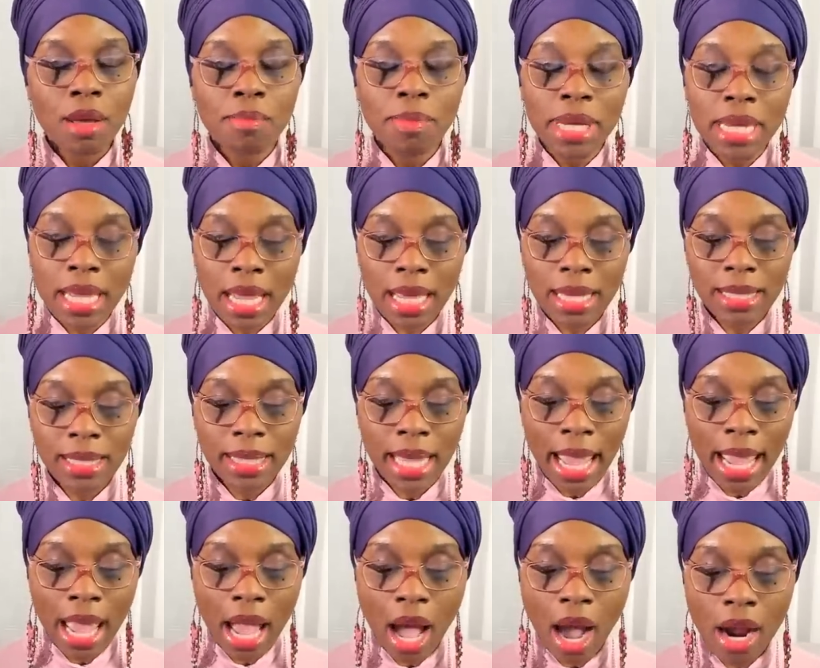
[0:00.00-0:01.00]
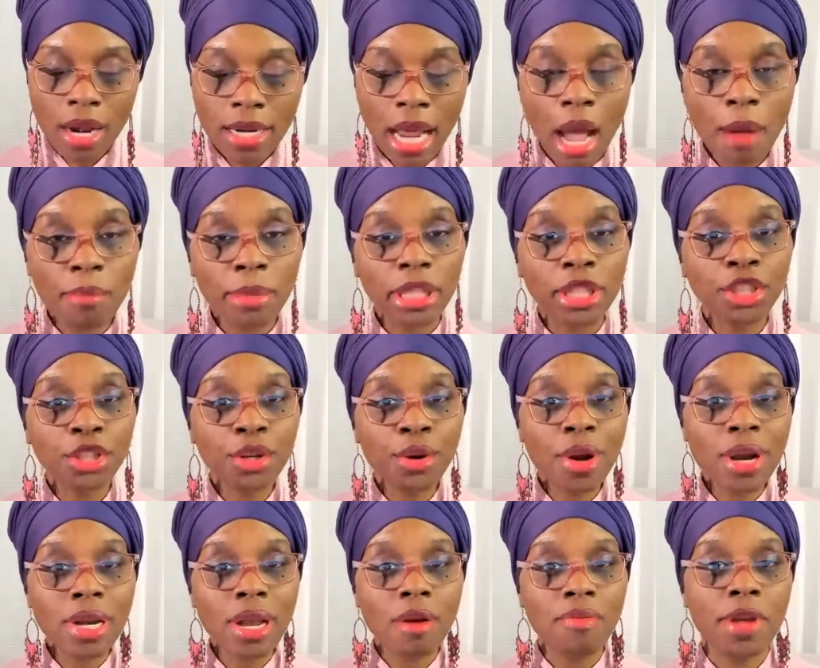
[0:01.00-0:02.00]
because they are not
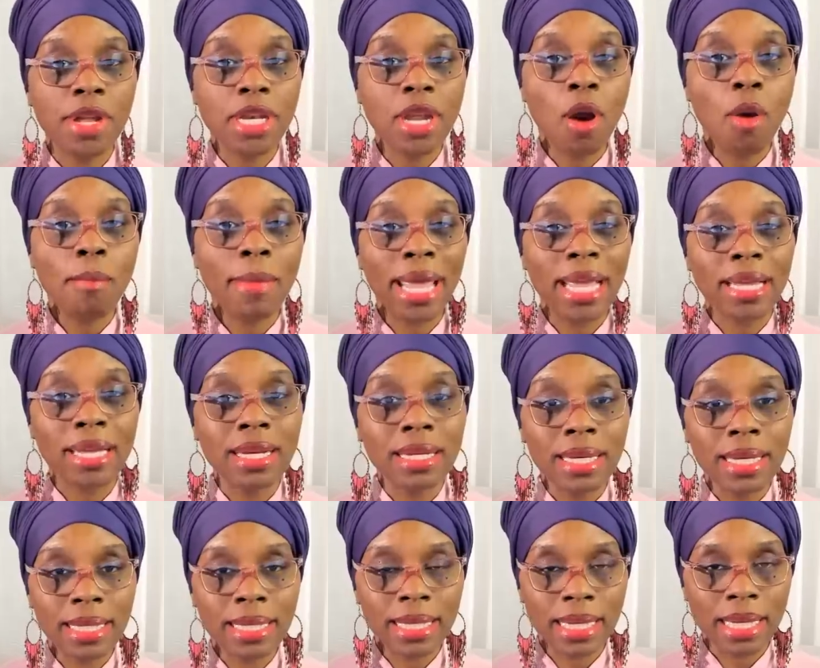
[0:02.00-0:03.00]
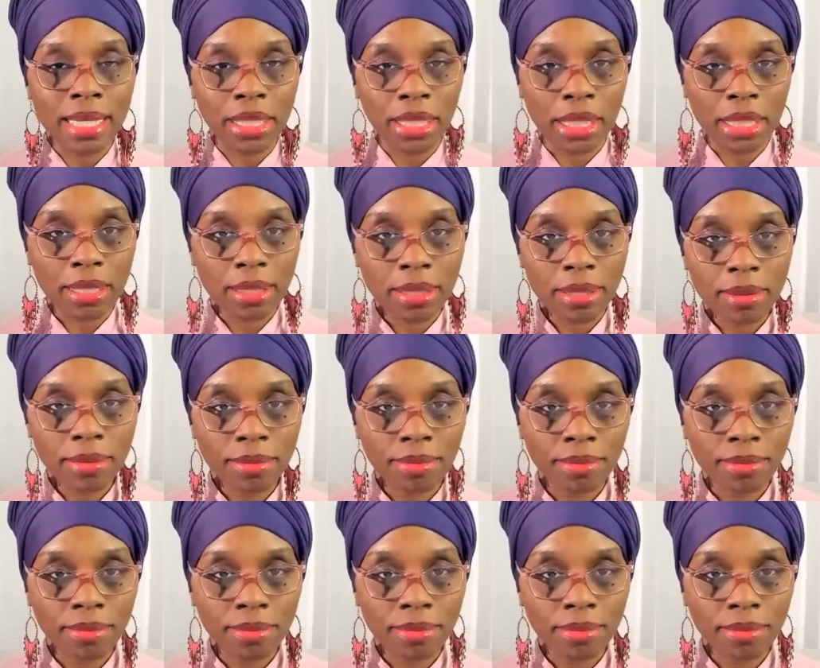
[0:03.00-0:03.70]
mature enough and don't make good decisions.